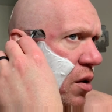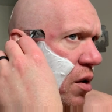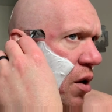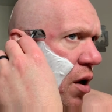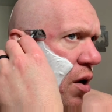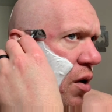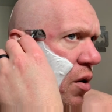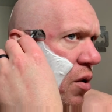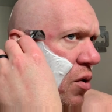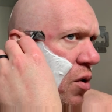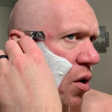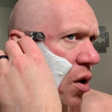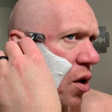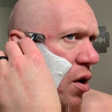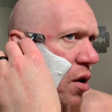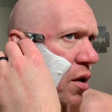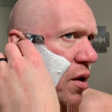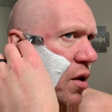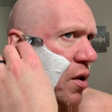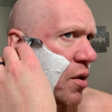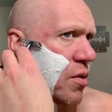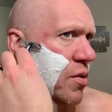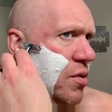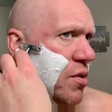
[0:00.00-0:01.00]
Colonel
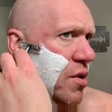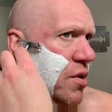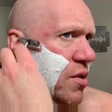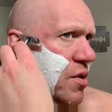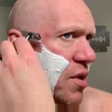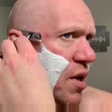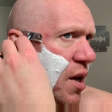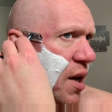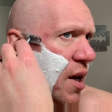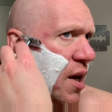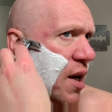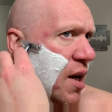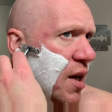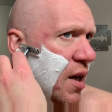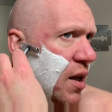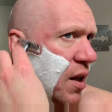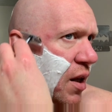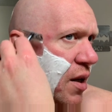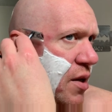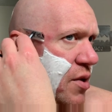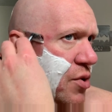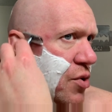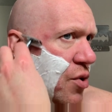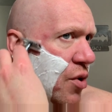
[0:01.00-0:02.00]
Conk uses a
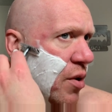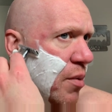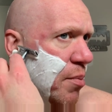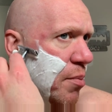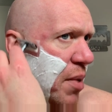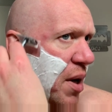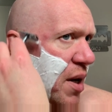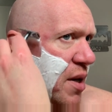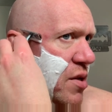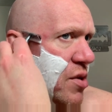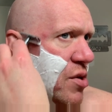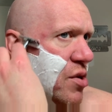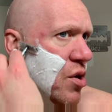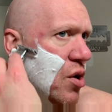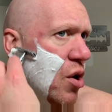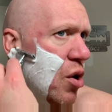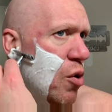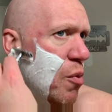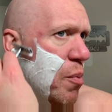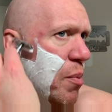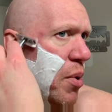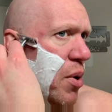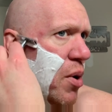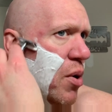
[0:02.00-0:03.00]
glycerin-based
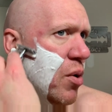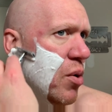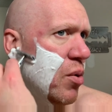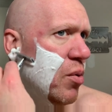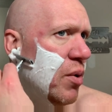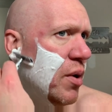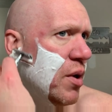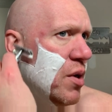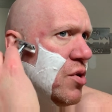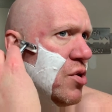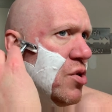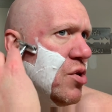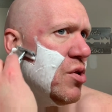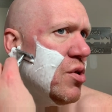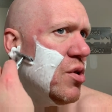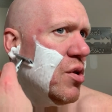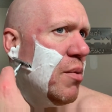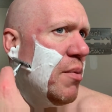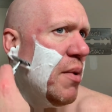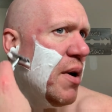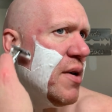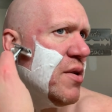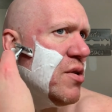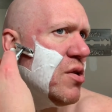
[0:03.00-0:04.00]
soap, which
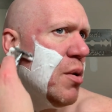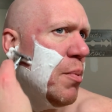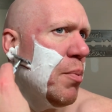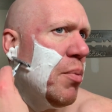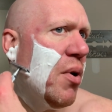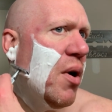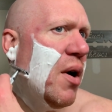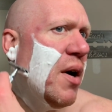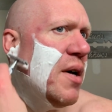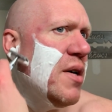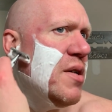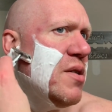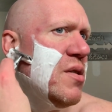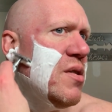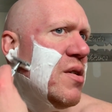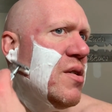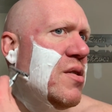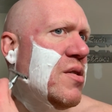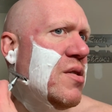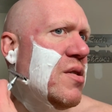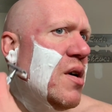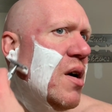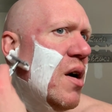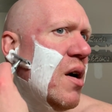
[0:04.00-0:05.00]
to my surprise
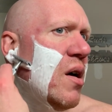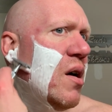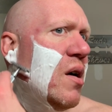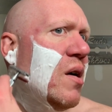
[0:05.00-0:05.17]
is